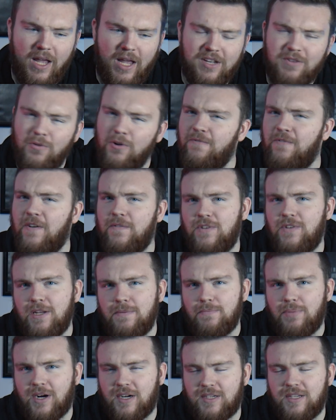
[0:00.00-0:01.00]
It's only
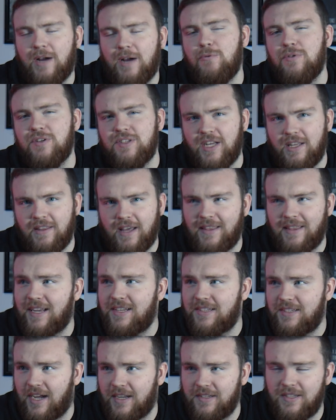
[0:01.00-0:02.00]
15 bucks. I will say that.
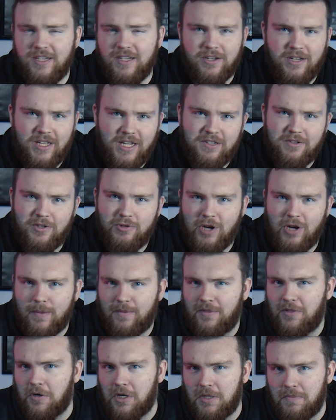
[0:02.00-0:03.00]
That's nice. They could have easily
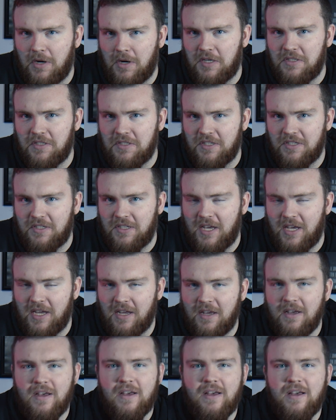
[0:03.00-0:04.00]
dropped 30 bucks in this
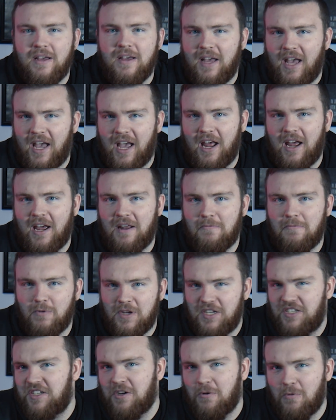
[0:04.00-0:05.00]
thing and
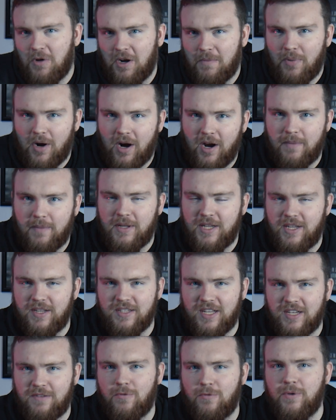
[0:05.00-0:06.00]
we still would have bought it
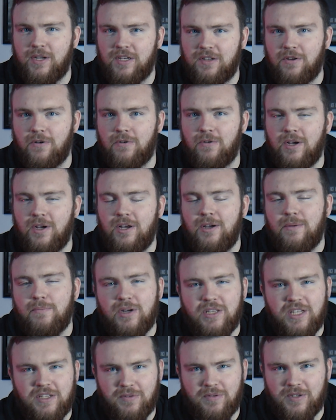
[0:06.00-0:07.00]
because that's what we do.
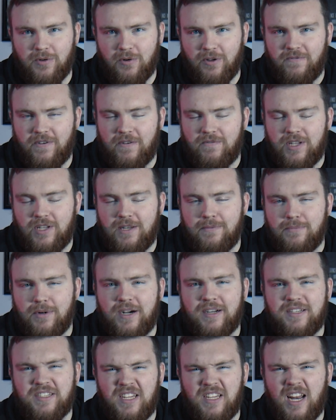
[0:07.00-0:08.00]
But this one's only 15
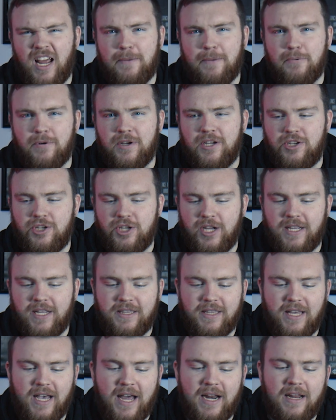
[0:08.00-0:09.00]
bucks and I
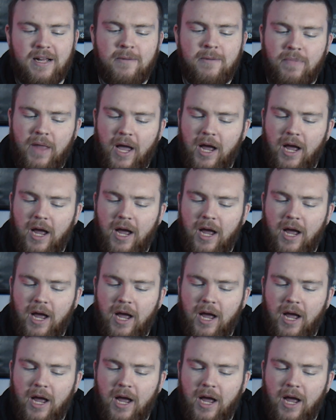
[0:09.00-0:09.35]
appreciate that.